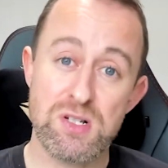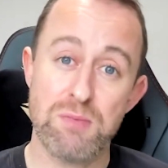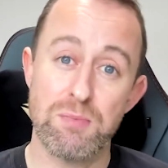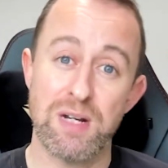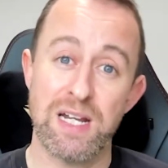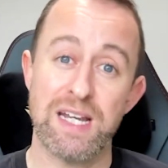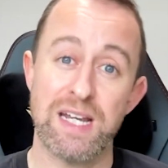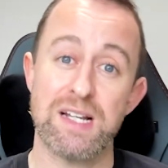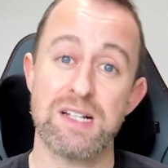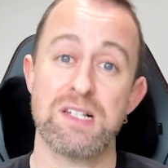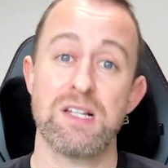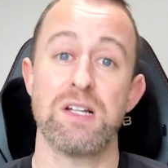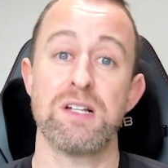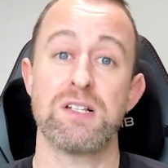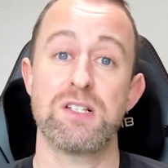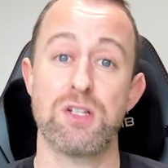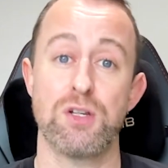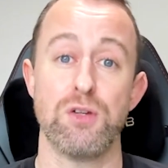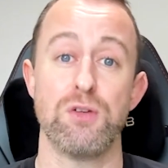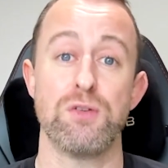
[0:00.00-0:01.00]
some links
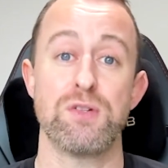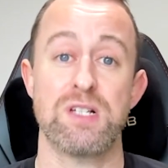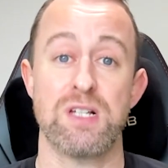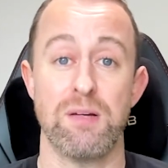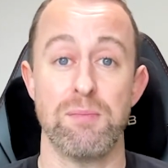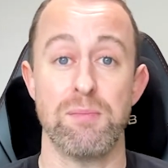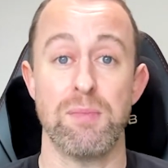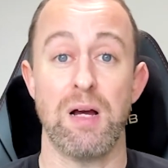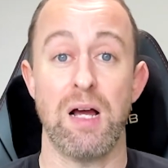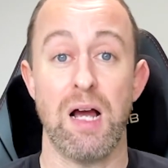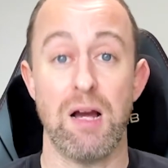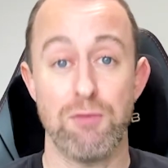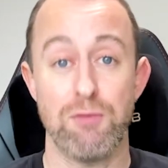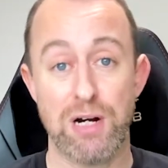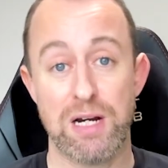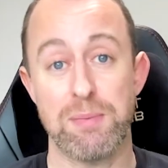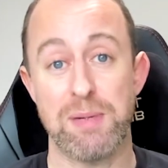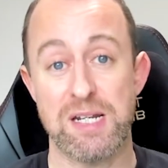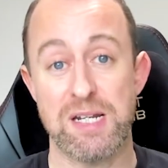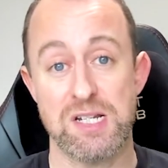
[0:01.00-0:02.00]
to some
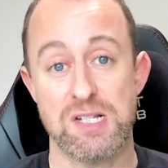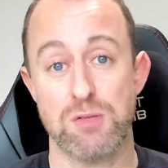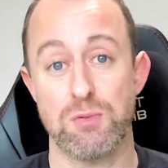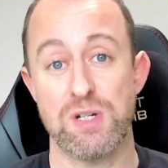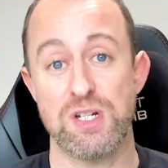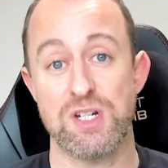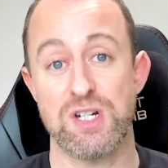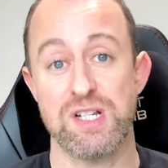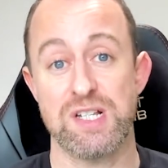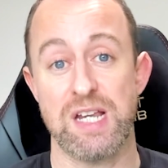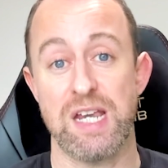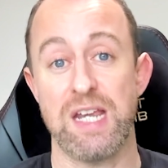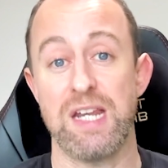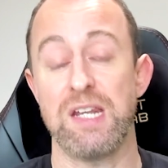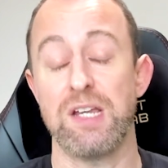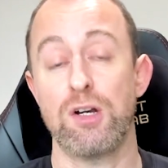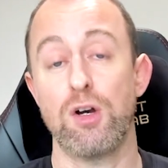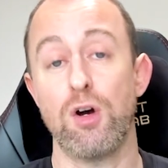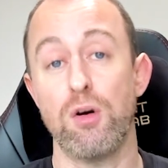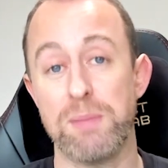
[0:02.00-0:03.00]
recommended switches in
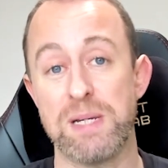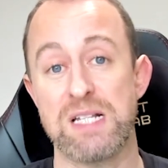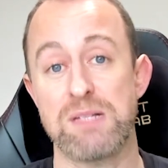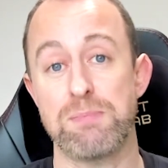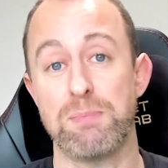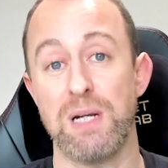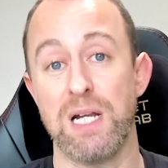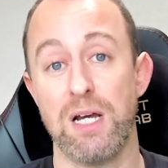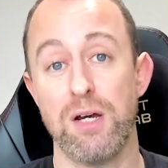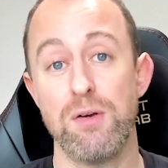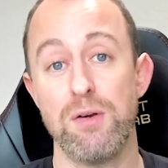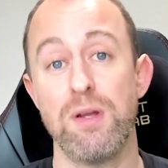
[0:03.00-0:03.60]
the comments below.